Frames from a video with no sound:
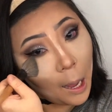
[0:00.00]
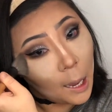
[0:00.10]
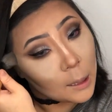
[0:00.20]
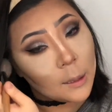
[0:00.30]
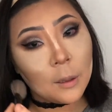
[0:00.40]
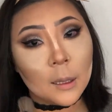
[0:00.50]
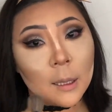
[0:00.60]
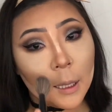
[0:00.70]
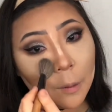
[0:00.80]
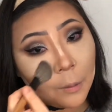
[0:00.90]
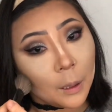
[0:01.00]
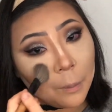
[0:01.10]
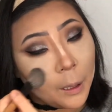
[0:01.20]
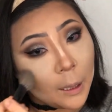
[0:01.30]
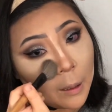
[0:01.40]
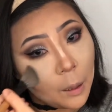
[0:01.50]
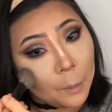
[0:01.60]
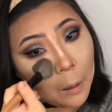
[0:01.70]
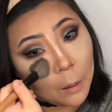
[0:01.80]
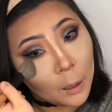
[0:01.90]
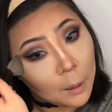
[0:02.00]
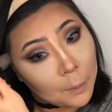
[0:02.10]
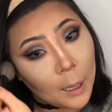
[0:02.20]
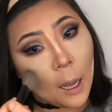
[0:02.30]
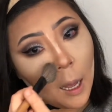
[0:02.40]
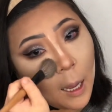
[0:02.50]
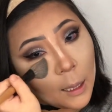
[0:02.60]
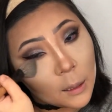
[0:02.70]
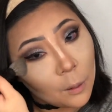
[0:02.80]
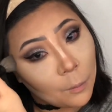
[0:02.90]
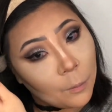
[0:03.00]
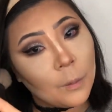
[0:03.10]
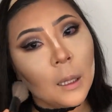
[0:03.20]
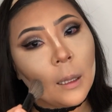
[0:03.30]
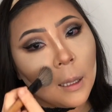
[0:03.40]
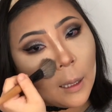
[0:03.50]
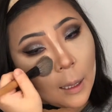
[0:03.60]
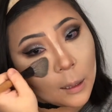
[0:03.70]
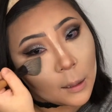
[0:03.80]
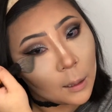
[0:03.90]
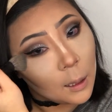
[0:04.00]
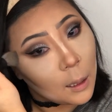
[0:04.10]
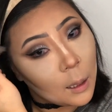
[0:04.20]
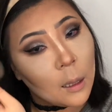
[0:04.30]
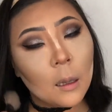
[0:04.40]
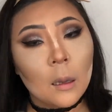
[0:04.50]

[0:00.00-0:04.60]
as you can see, it really brightened up underneath my eyes really nicely.